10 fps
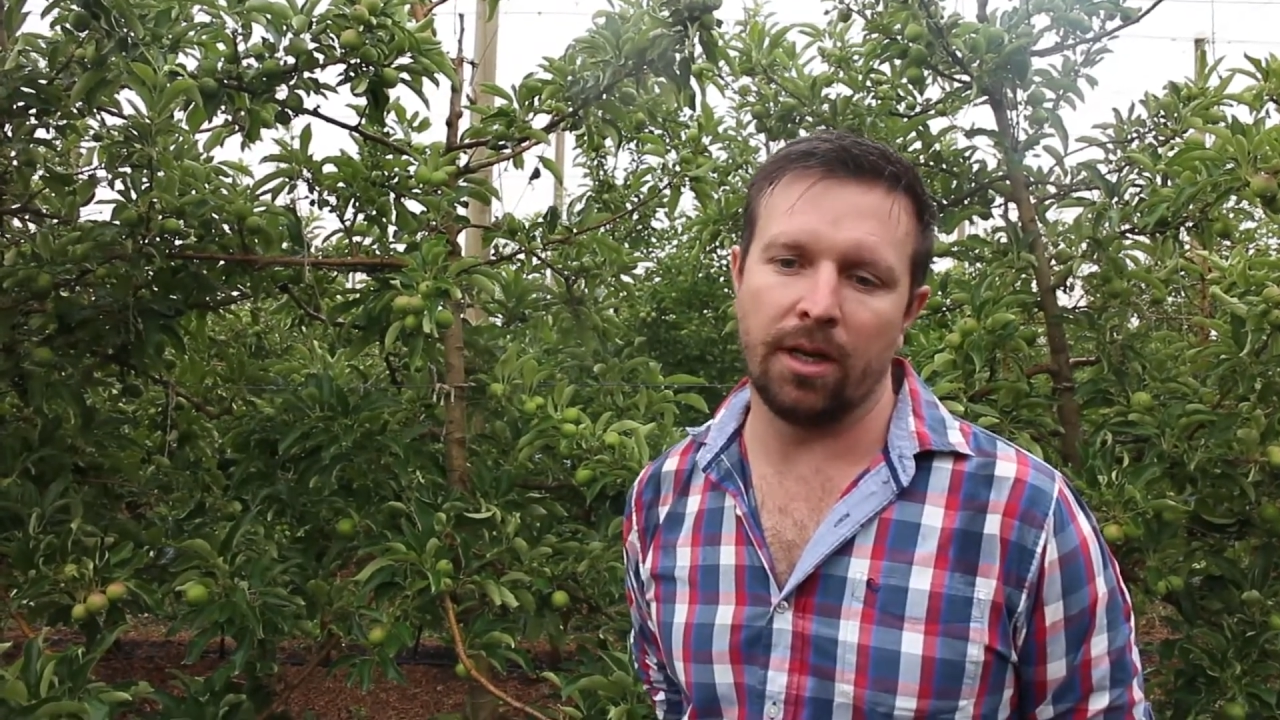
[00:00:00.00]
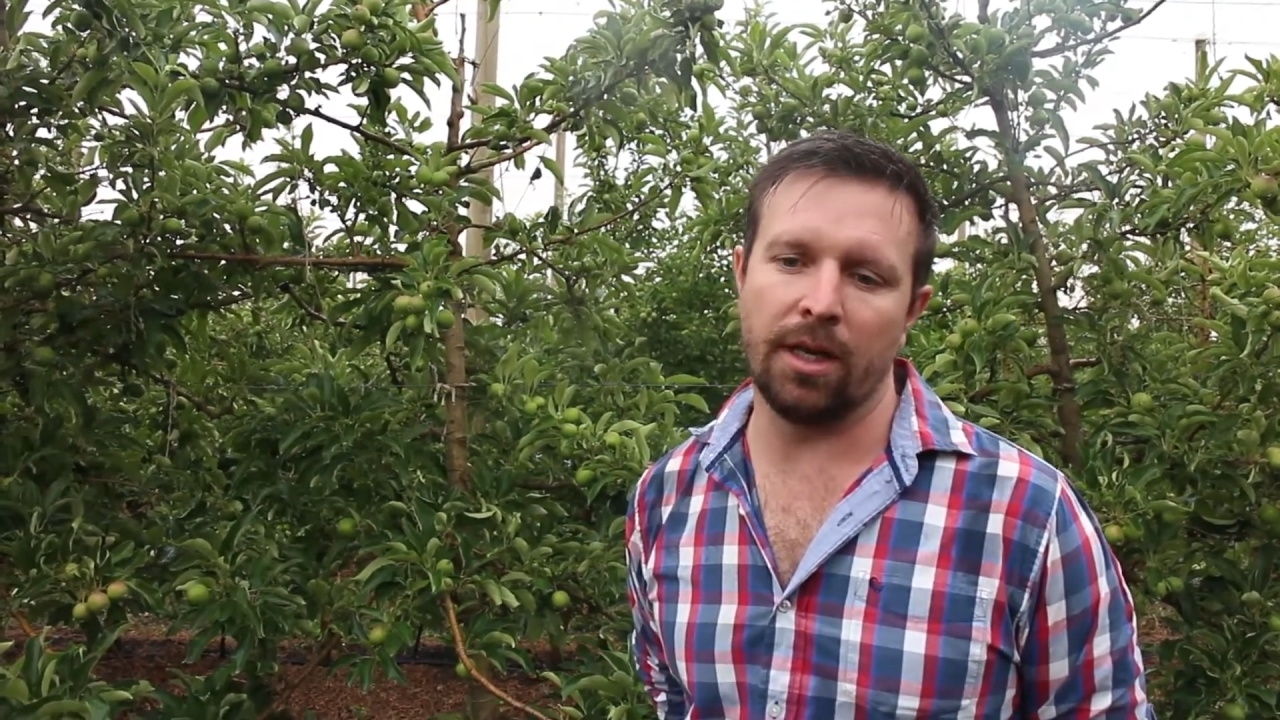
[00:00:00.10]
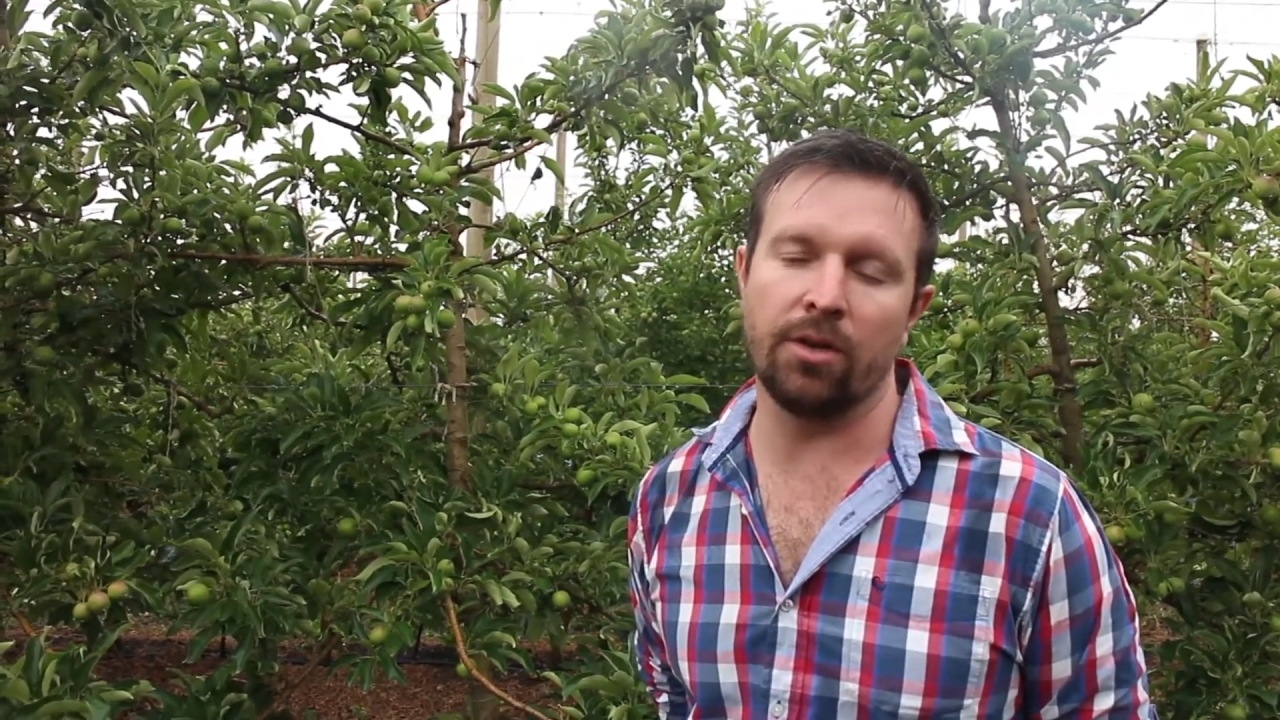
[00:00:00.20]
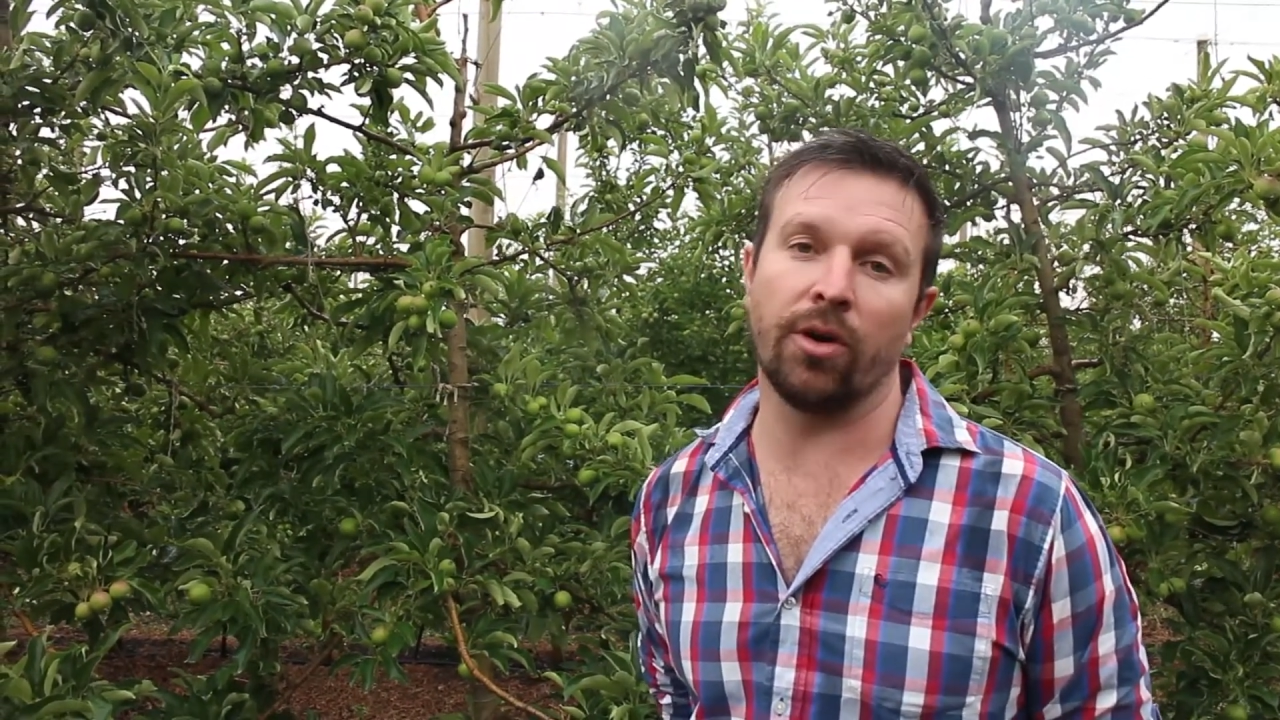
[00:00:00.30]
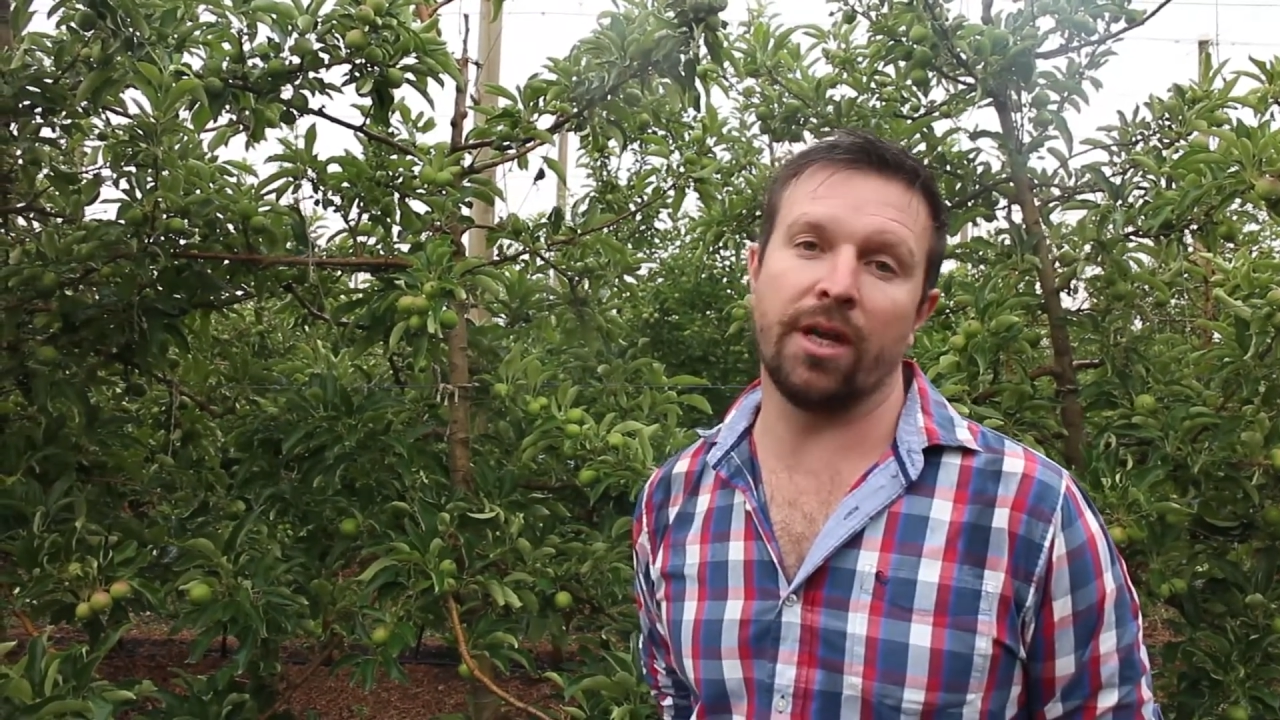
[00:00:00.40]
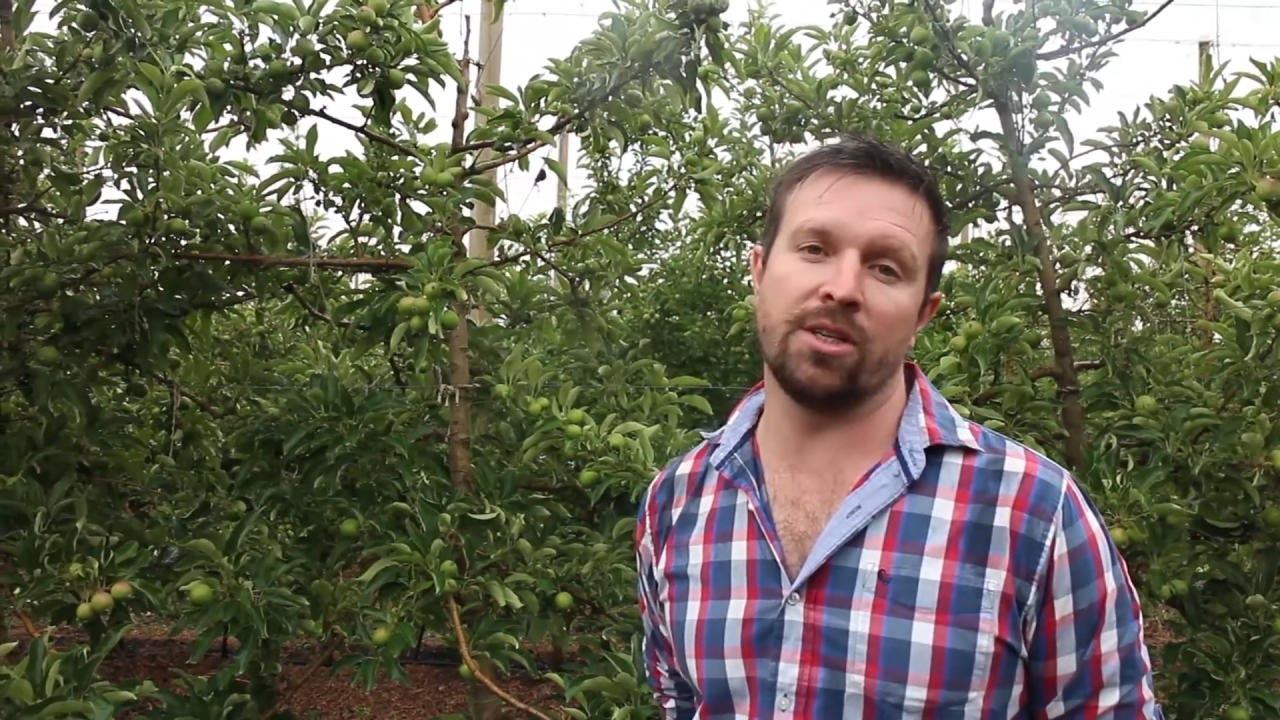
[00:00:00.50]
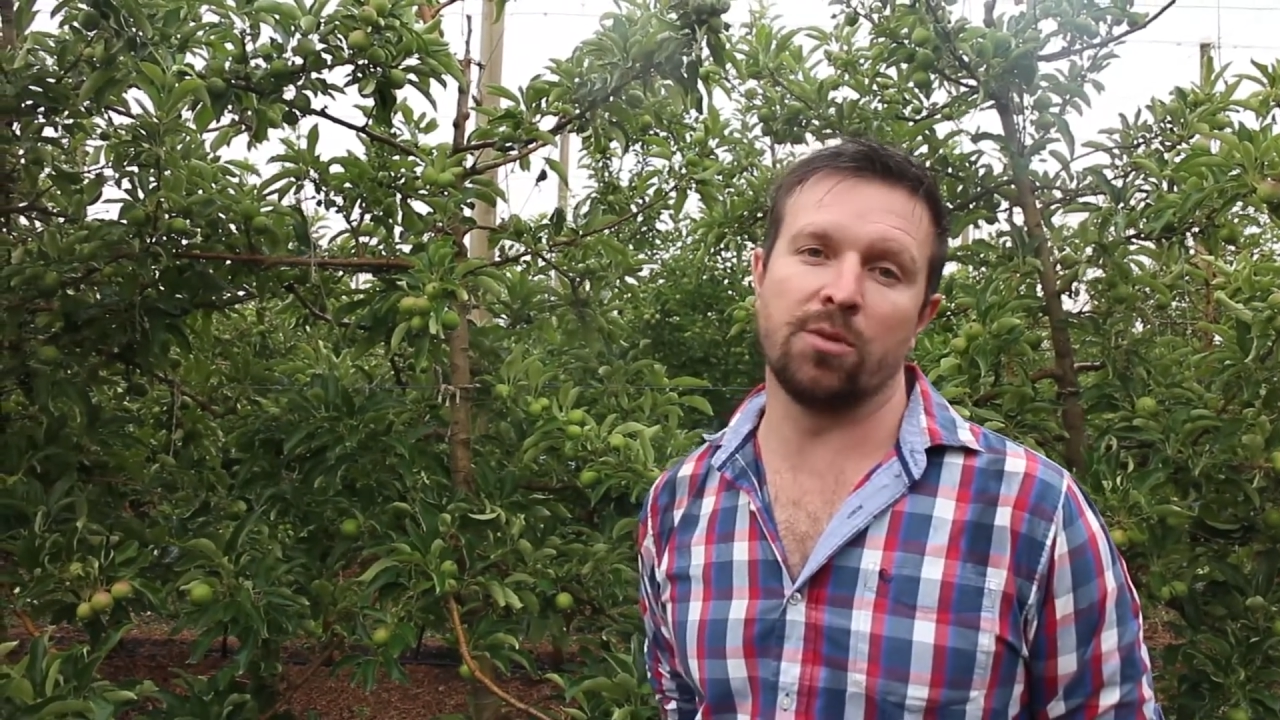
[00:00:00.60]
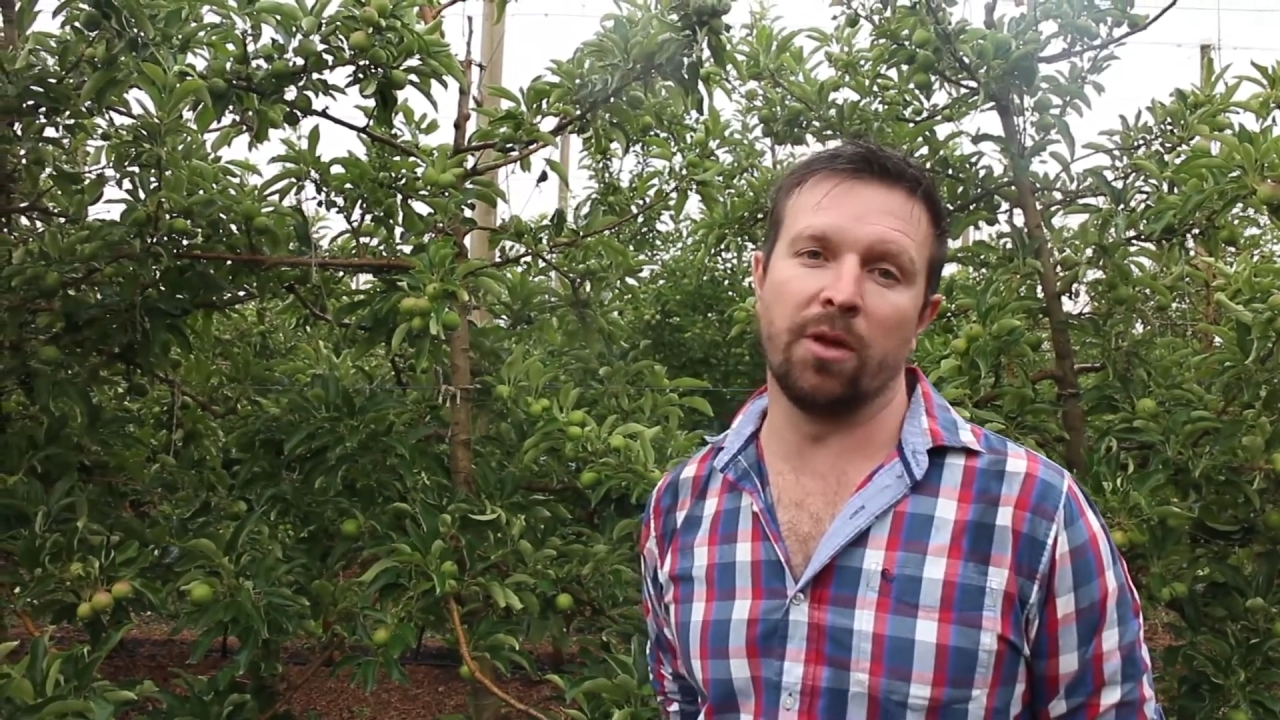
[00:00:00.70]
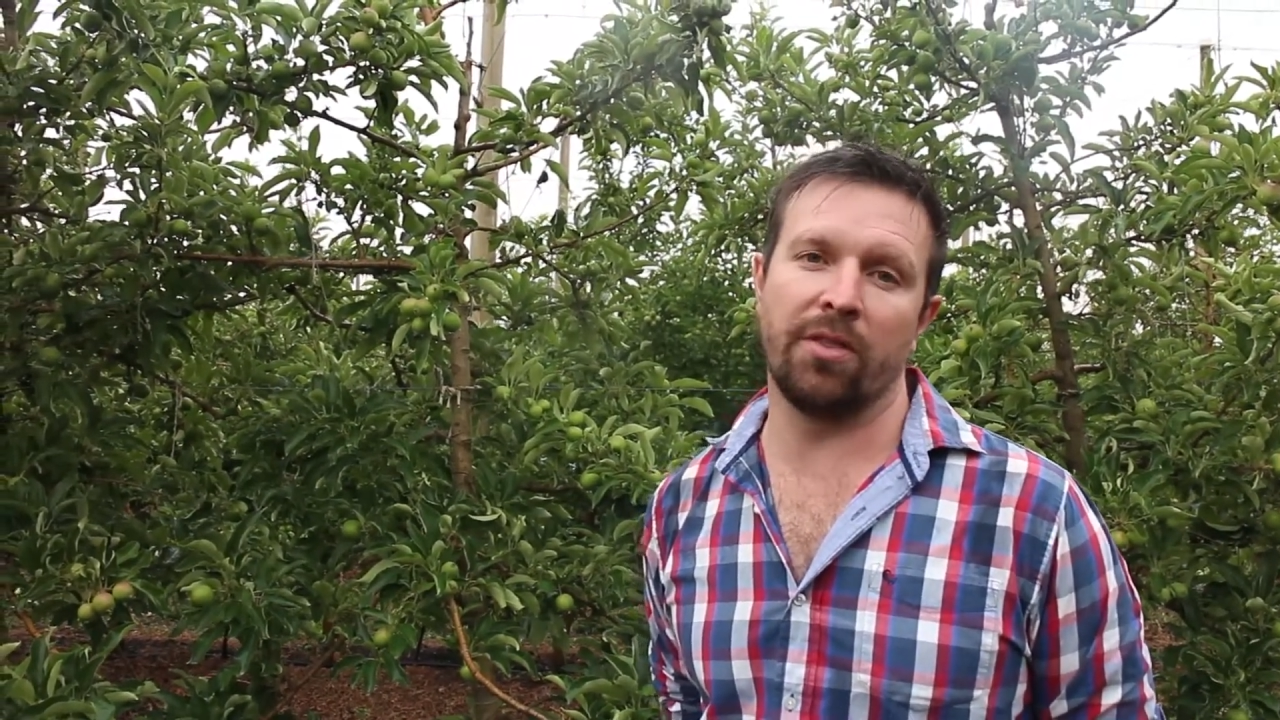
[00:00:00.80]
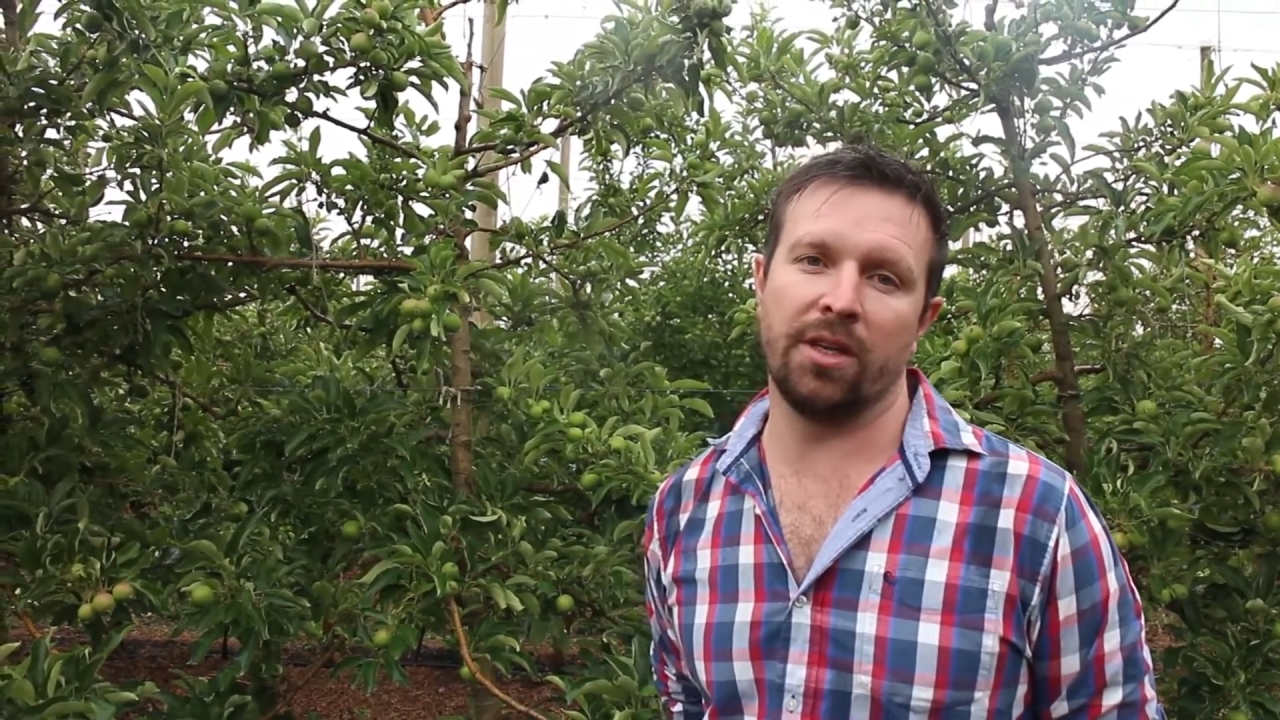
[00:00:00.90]
in Granny
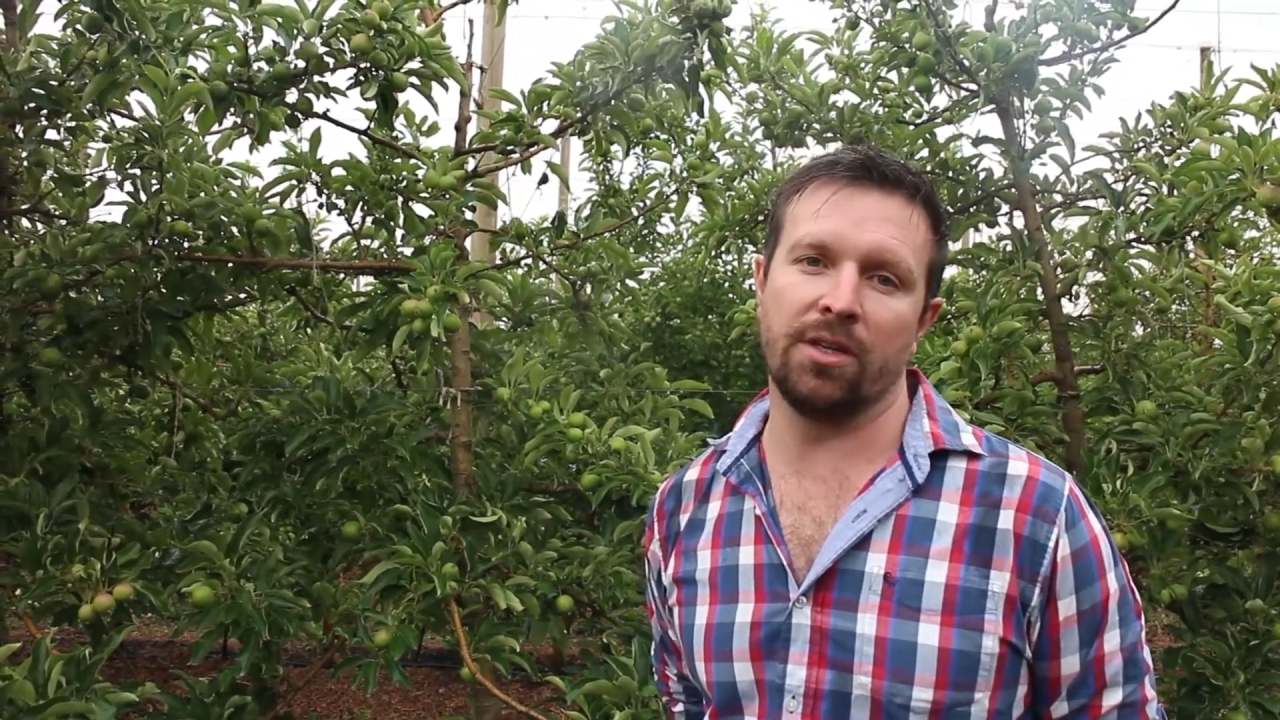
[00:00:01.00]
Smith